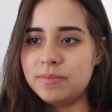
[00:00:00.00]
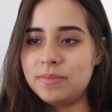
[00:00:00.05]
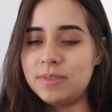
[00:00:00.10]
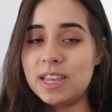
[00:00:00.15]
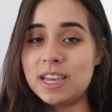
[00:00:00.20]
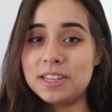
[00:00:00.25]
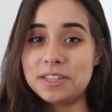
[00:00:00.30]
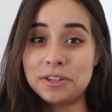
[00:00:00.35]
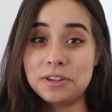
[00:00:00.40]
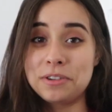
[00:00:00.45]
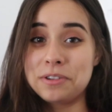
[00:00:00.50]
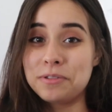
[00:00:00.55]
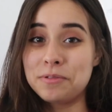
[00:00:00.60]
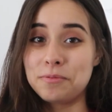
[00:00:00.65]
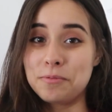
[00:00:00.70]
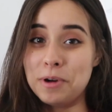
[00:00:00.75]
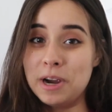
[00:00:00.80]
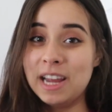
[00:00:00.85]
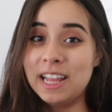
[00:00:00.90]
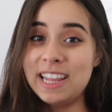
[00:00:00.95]
This
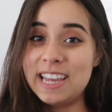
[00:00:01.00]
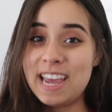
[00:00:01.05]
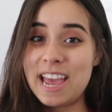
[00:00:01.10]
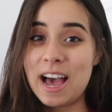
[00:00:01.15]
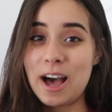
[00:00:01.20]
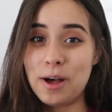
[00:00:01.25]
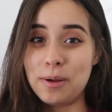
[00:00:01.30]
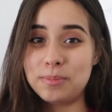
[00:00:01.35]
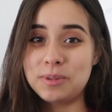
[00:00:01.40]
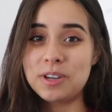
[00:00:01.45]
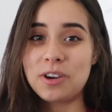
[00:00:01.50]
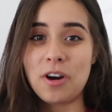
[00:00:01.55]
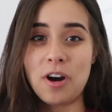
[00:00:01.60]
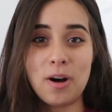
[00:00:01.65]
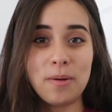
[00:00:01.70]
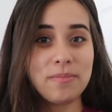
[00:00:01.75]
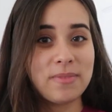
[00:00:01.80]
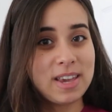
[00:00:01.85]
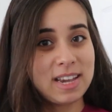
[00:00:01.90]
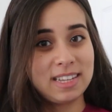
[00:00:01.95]
really helped
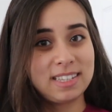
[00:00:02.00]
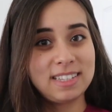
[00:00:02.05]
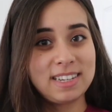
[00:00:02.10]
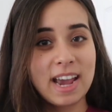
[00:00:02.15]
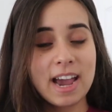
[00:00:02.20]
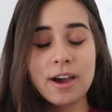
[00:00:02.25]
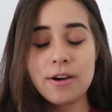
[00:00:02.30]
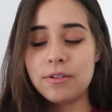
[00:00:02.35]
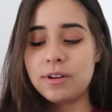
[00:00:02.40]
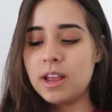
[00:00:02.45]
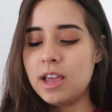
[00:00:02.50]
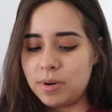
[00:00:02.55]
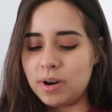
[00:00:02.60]
calm things down,